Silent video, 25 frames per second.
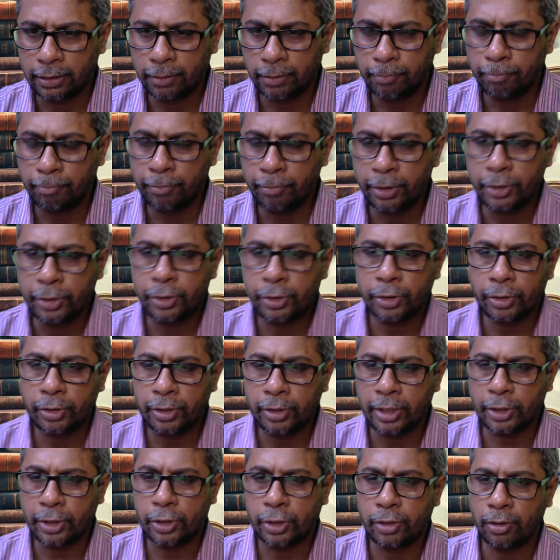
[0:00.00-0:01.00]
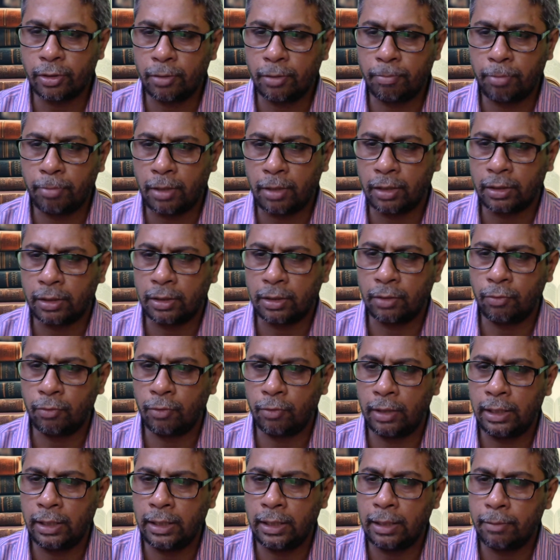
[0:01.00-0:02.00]
Major national park and
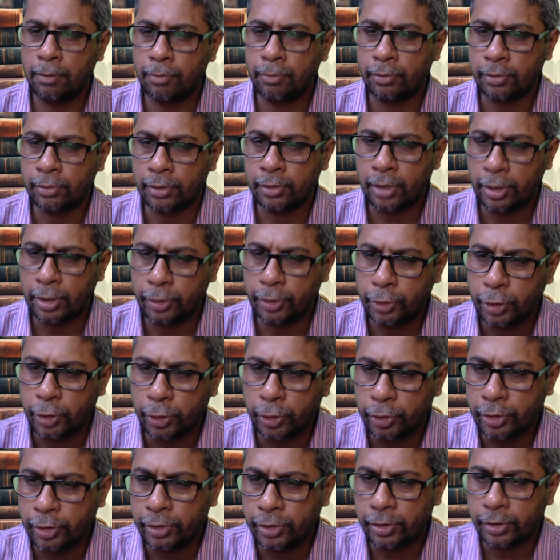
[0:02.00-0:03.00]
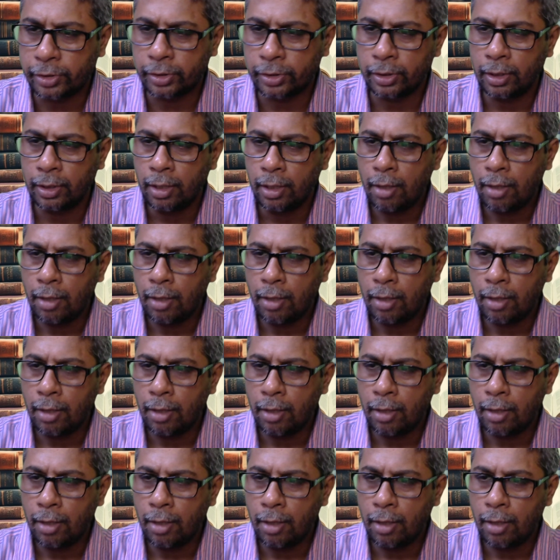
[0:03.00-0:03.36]
wildlife sanctuaries.